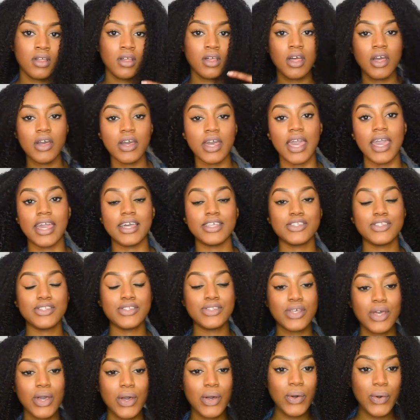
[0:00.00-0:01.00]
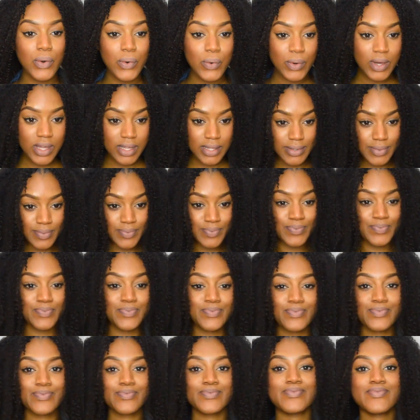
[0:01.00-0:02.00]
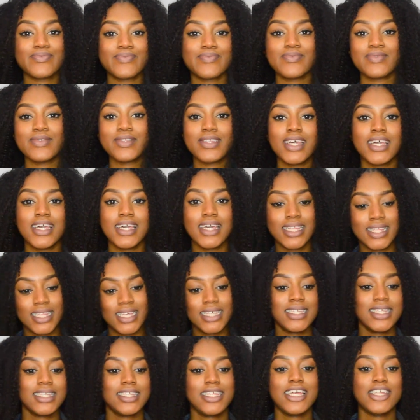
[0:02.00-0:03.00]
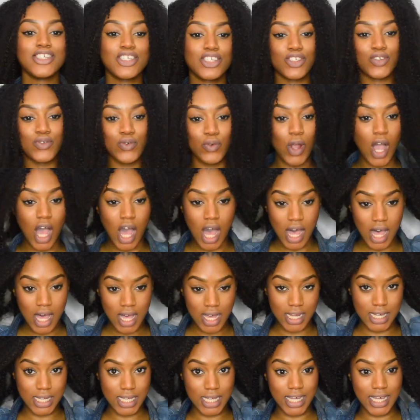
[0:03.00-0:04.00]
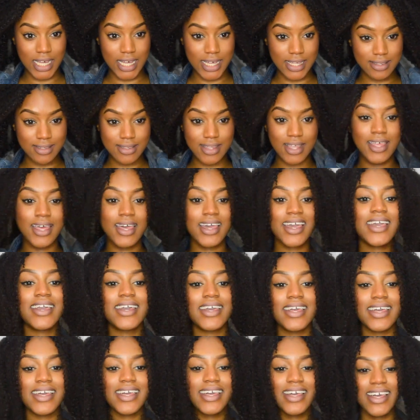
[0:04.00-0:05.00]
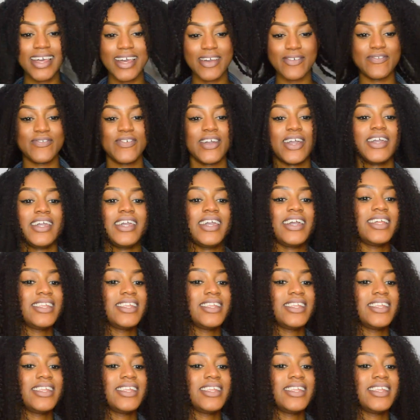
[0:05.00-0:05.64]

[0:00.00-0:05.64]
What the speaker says: Okay, so this is it, just raw, uncut, like very